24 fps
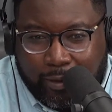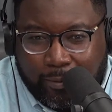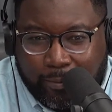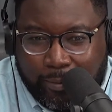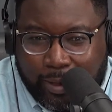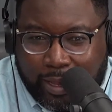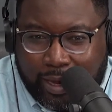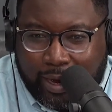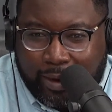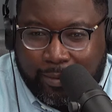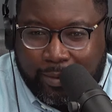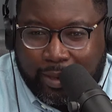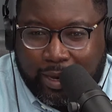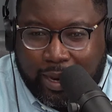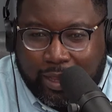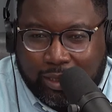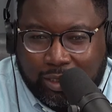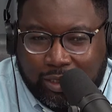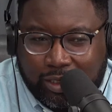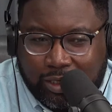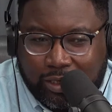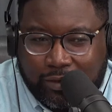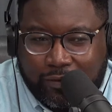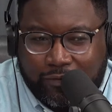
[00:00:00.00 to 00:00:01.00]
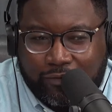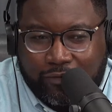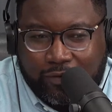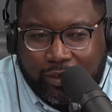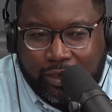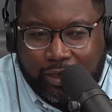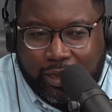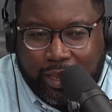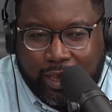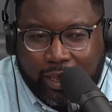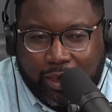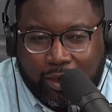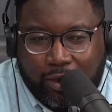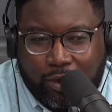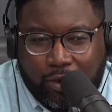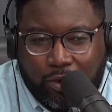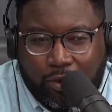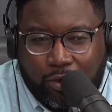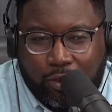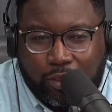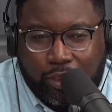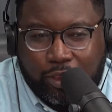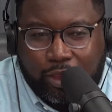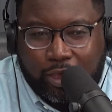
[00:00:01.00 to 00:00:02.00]
I mean, I still feel like
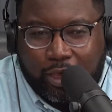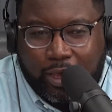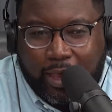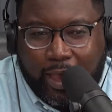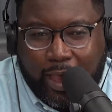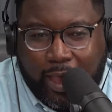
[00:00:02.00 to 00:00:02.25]
on the